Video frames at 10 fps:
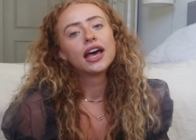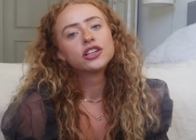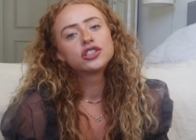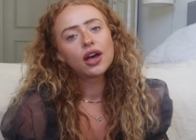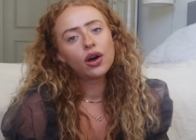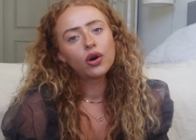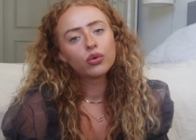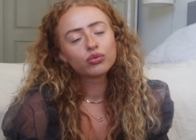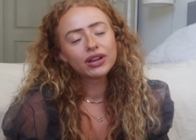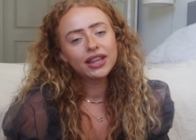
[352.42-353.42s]
So,
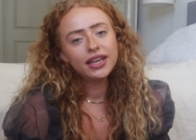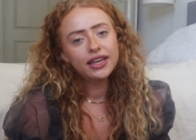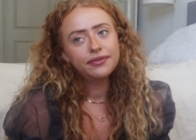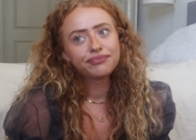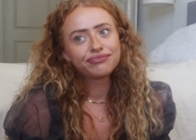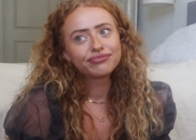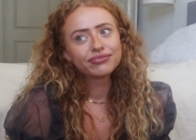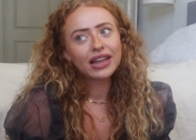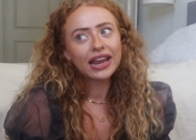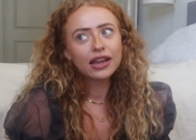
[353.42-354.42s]
really,
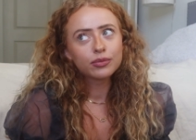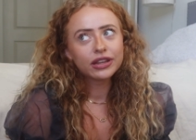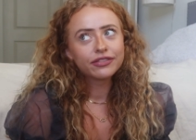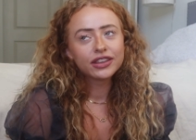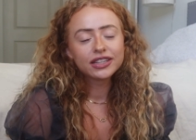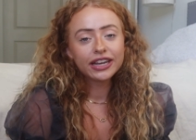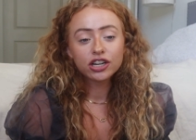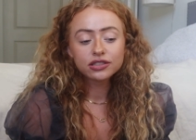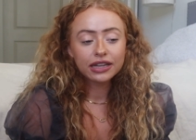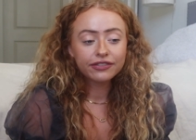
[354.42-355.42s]
I can't believe the
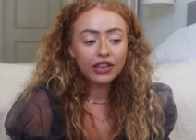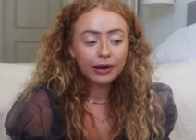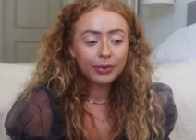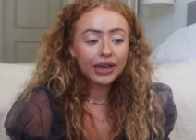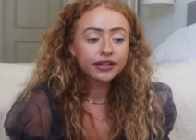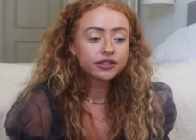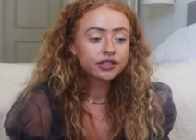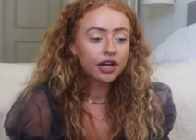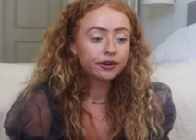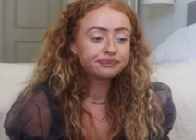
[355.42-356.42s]
year's like flying by.
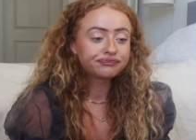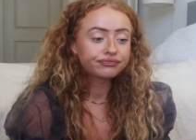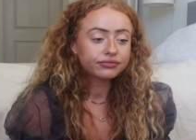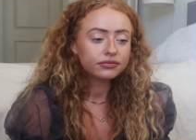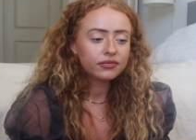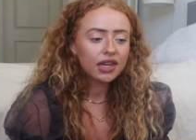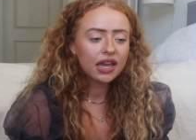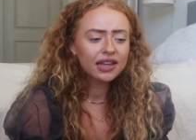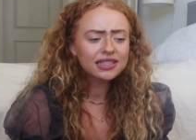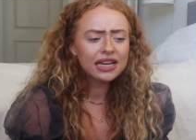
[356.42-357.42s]
So,
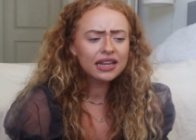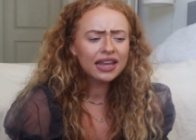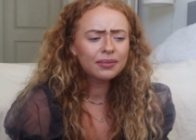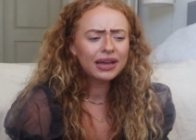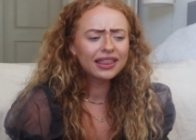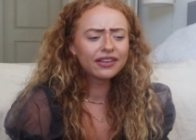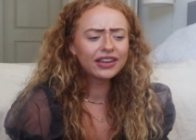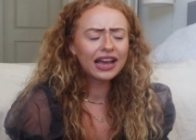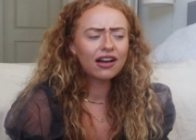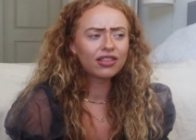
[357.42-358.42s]
that's kind of like my
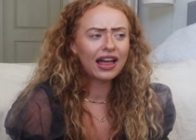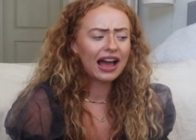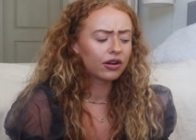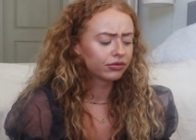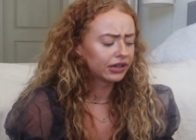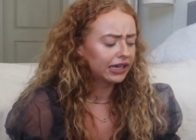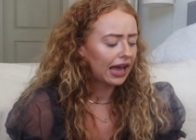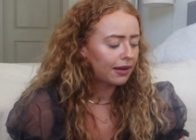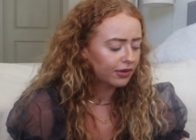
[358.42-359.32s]
living out loud recap.